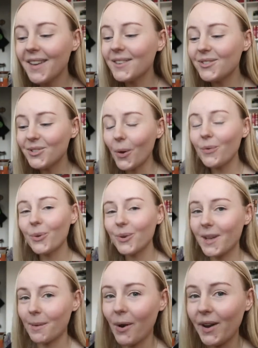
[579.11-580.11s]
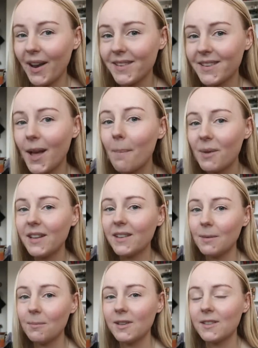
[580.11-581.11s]
so of course I bought it
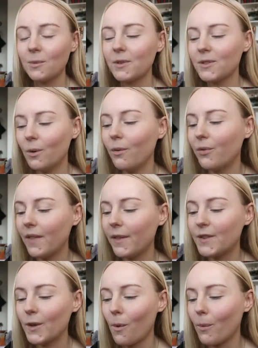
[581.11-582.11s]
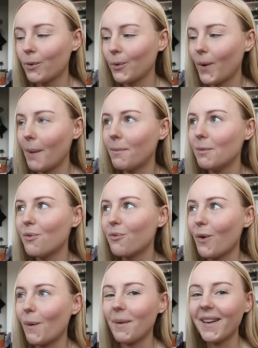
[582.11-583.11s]
immediately because I was so afraid that someone would grab it
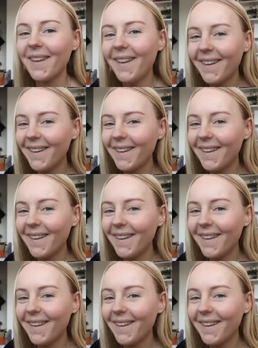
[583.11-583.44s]
before me.